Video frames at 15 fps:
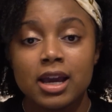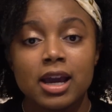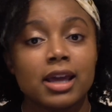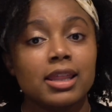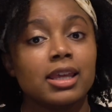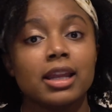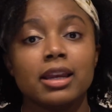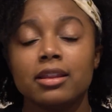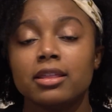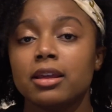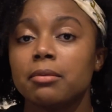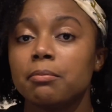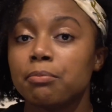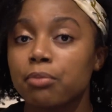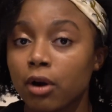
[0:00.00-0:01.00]
I think
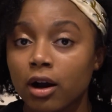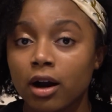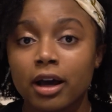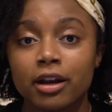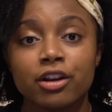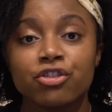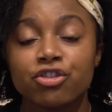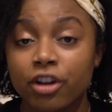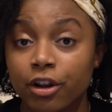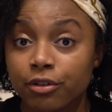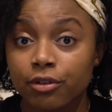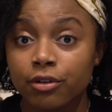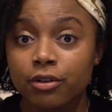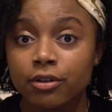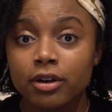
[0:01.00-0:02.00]
anything broad and
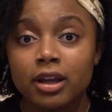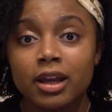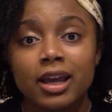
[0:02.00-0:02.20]
general,